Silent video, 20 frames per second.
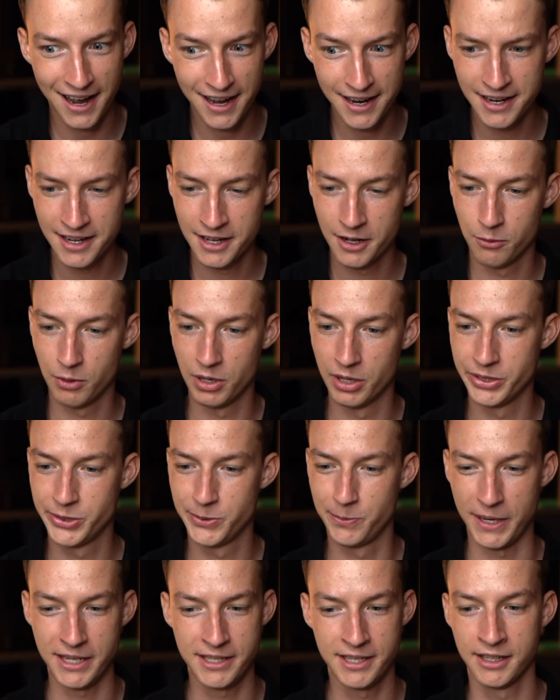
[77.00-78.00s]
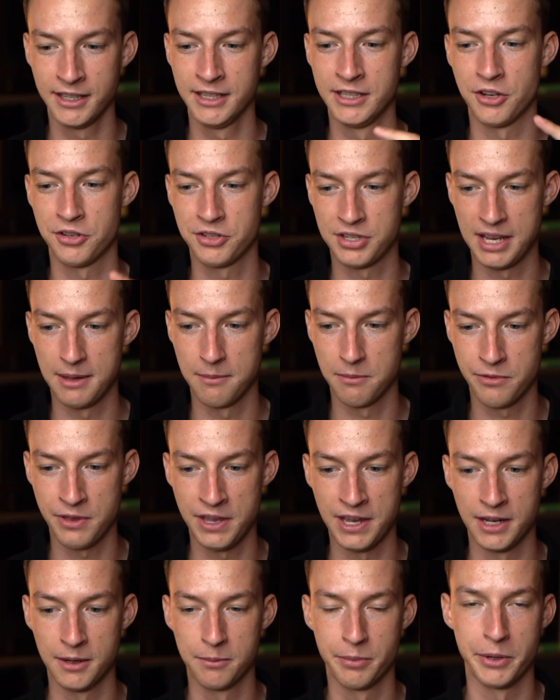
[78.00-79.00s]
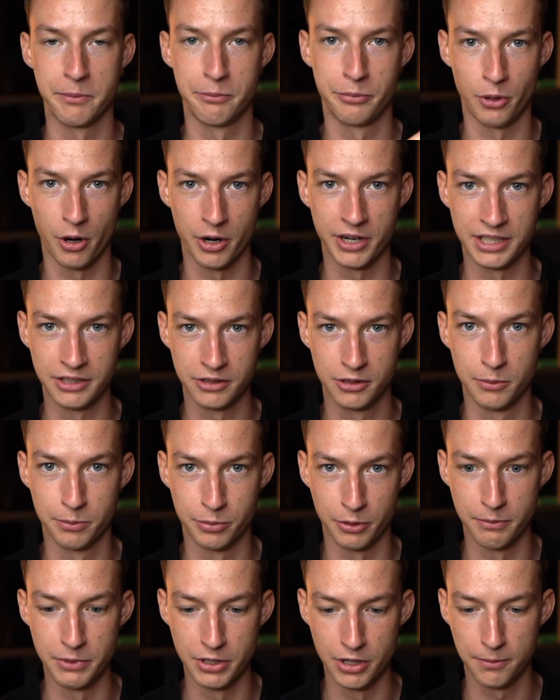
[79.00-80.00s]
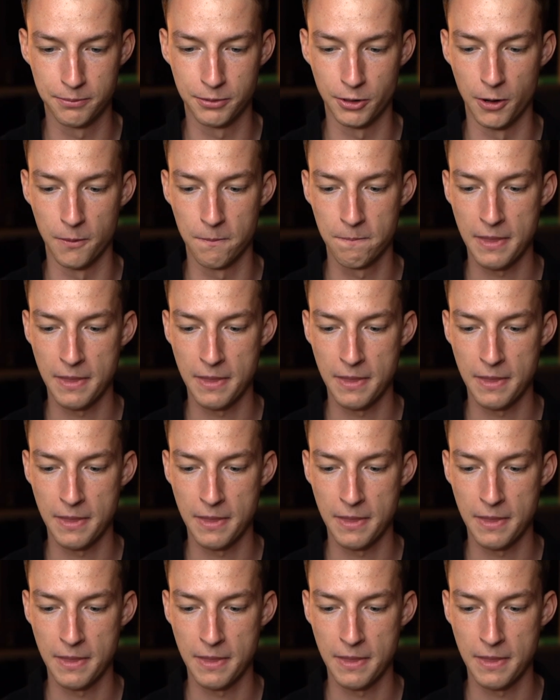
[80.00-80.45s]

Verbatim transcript: I, well, it's basically the same thing, but brought into Premiere Pro.